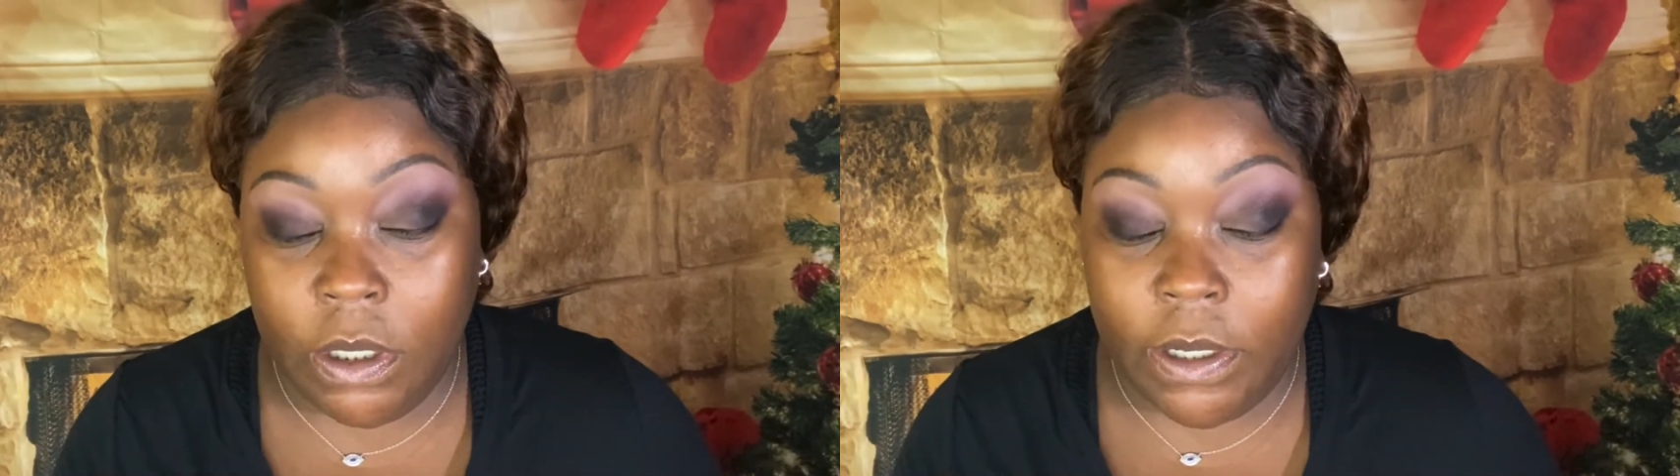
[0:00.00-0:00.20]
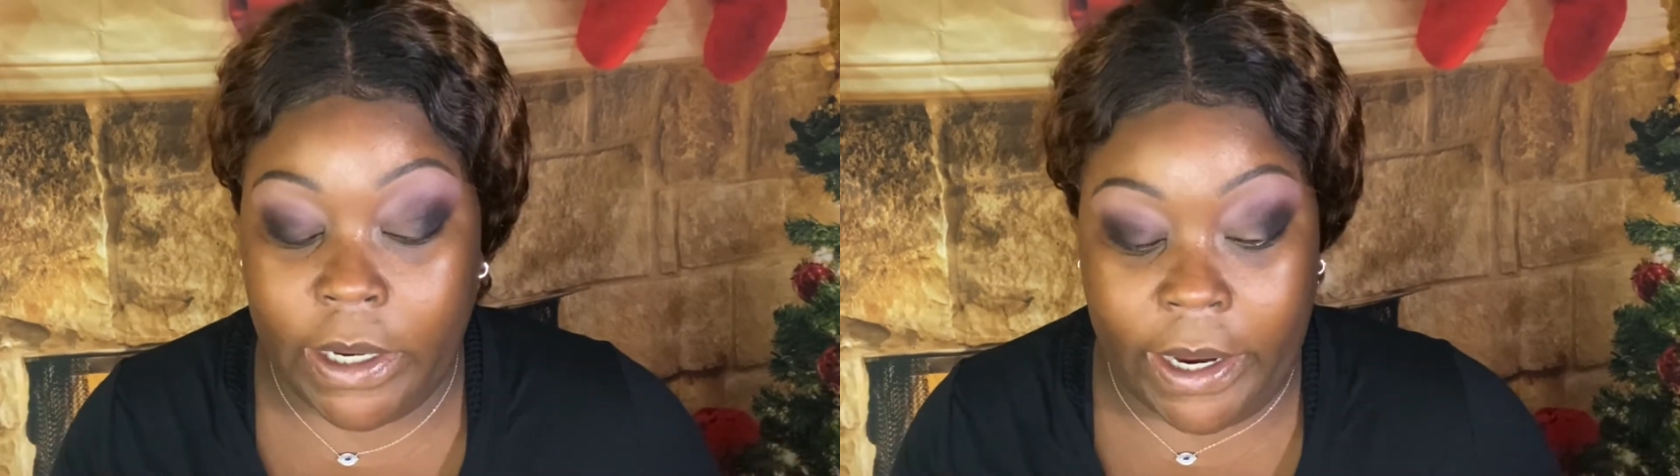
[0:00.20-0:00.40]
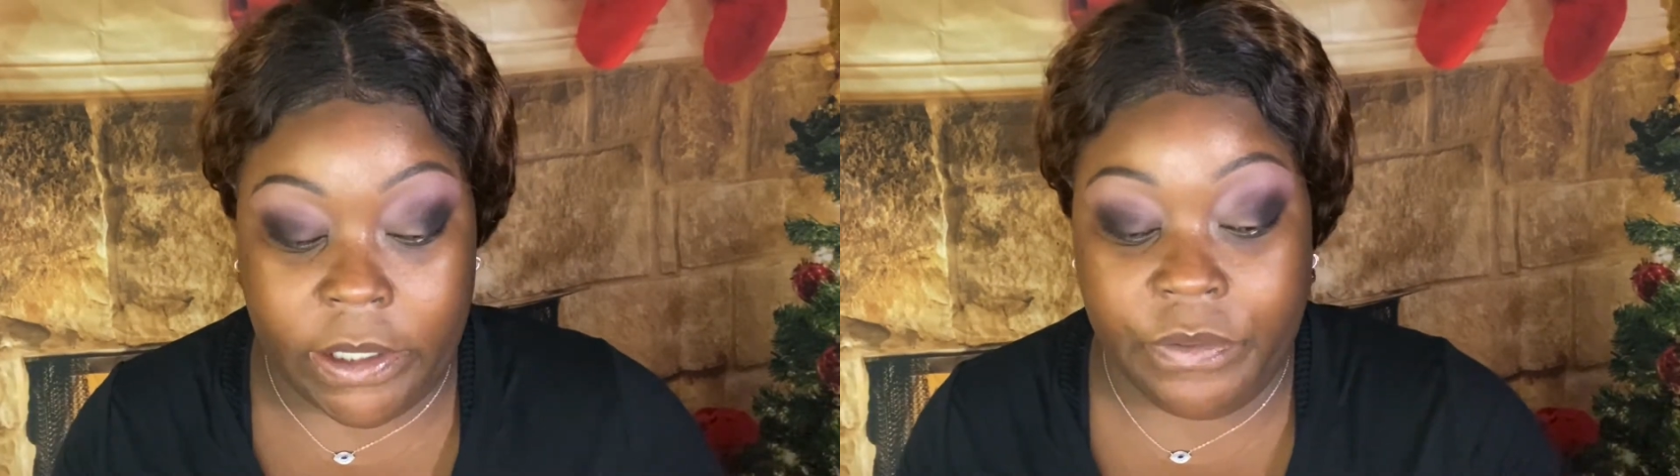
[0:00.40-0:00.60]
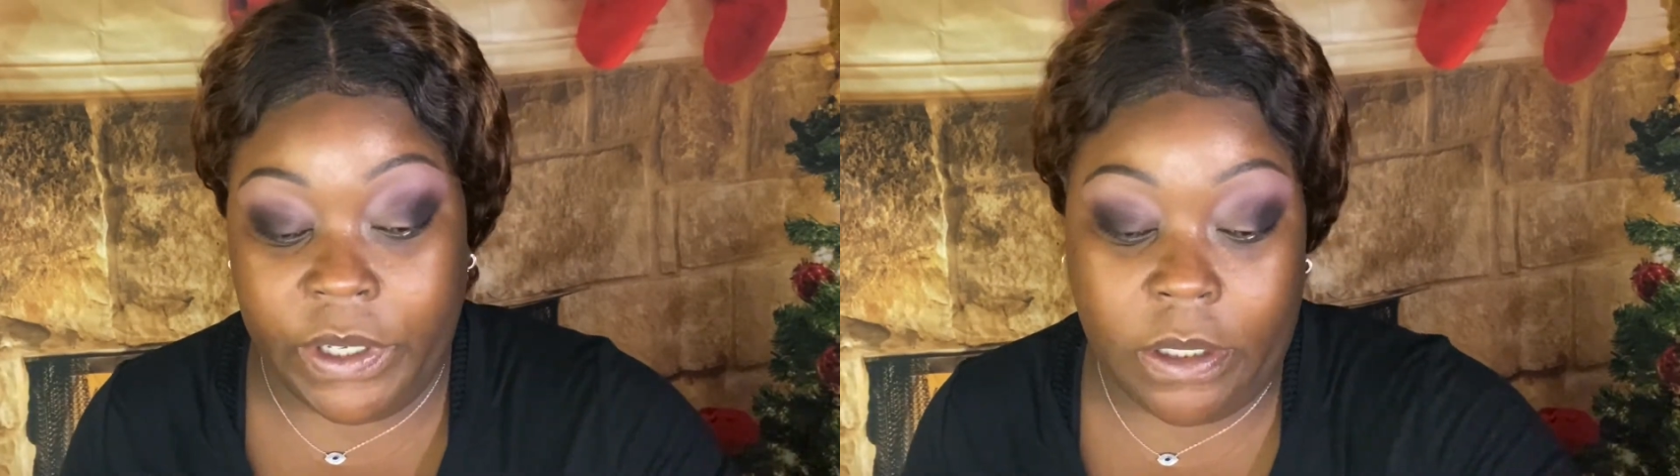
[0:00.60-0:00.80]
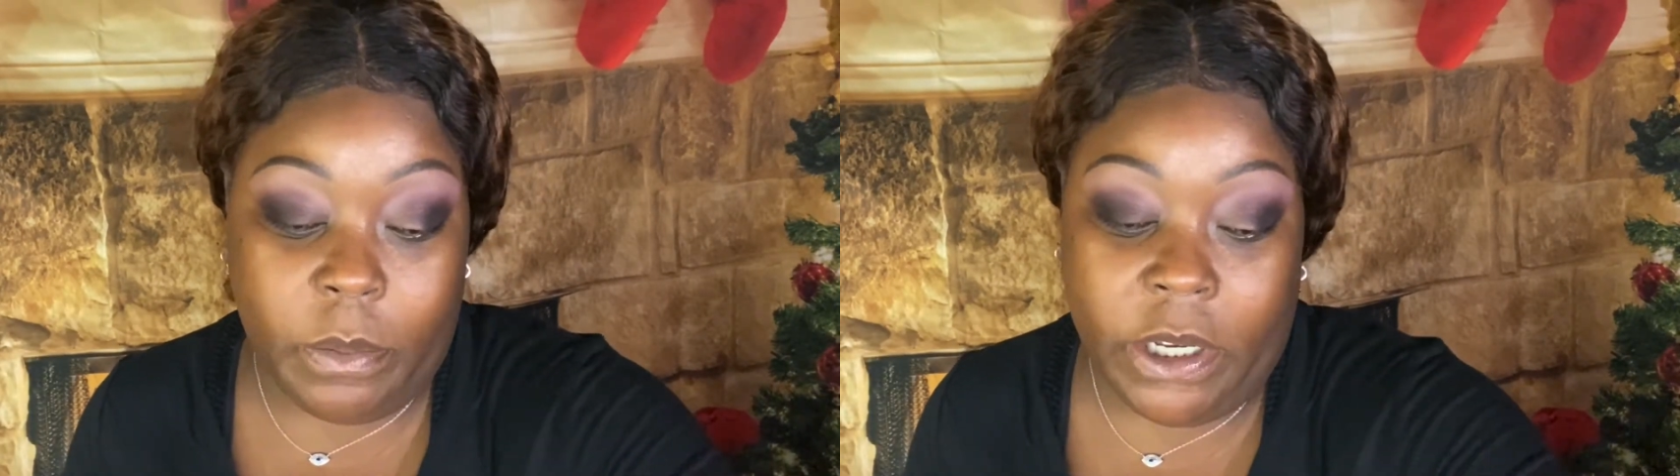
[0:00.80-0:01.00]
activate
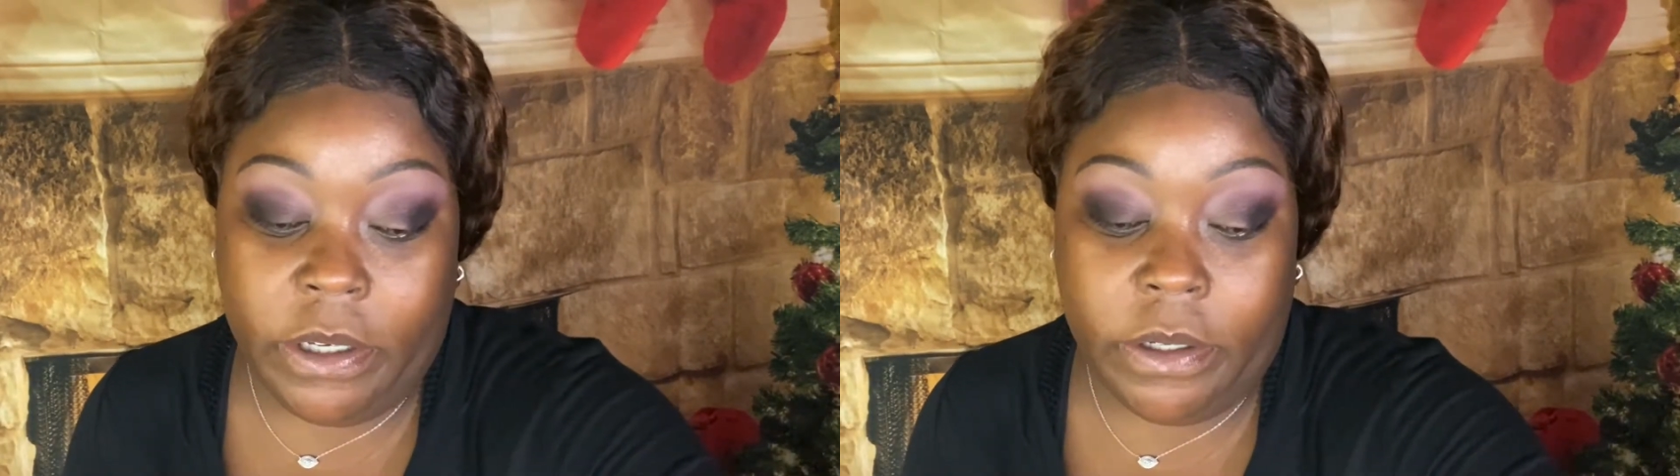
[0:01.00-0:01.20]
the mic.